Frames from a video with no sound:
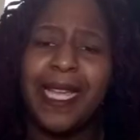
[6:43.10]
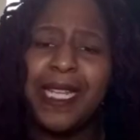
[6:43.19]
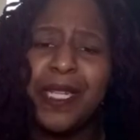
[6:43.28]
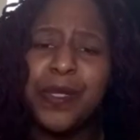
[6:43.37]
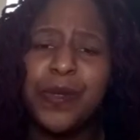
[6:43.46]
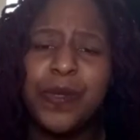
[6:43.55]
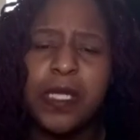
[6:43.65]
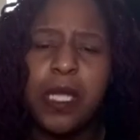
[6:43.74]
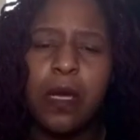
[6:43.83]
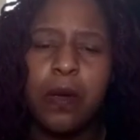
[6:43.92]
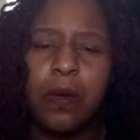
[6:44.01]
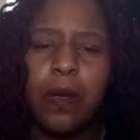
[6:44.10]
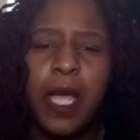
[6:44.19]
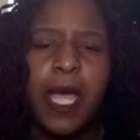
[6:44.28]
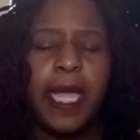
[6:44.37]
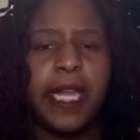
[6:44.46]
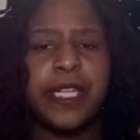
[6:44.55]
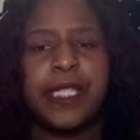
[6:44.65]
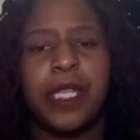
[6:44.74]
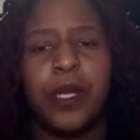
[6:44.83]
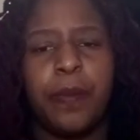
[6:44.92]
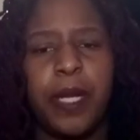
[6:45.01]
clinicals, though, here's
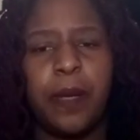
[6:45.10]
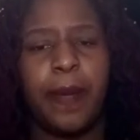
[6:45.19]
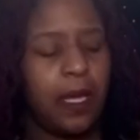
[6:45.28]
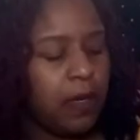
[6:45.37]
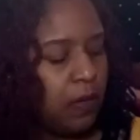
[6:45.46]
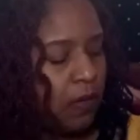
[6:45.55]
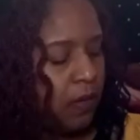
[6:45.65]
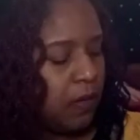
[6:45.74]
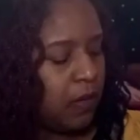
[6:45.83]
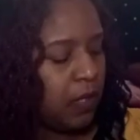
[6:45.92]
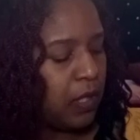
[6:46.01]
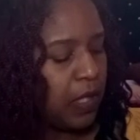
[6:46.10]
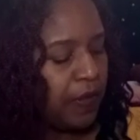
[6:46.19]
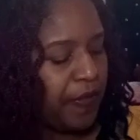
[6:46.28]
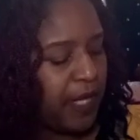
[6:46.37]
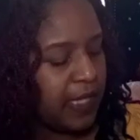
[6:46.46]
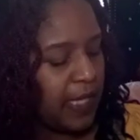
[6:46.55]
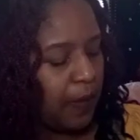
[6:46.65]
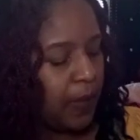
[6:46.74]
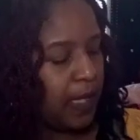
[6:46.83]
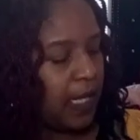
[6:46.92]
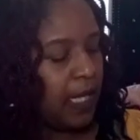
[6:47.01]
a little bit about, you know, things that
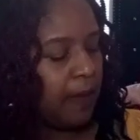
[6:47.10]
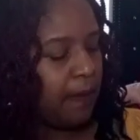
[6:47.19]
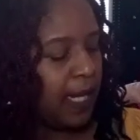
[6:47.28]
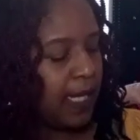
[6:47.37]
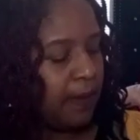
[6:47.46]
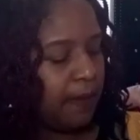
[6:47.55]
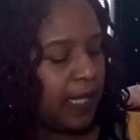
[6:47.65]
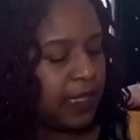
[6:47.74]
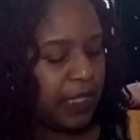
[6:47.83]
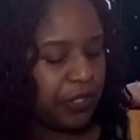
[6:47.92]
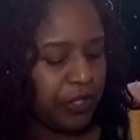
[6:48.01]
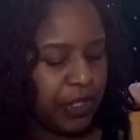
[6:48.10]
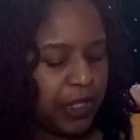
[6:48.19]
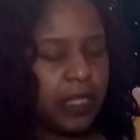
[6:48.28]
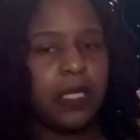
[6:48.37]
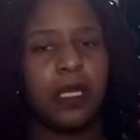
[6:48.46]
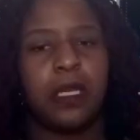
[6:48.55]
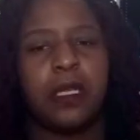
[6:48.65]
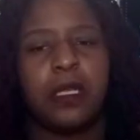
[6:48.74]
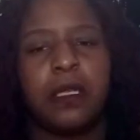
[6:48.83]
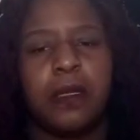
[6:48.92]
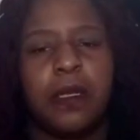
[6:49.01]
we did. My teacher, she
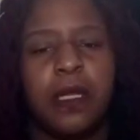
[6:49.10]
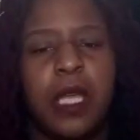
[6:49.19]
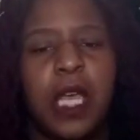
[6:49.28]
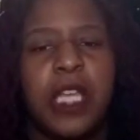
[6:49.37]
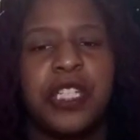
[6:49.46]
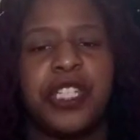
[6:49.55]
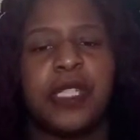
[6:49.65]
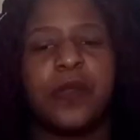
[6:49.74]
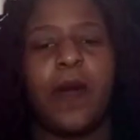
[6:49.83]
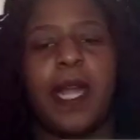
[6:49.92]
just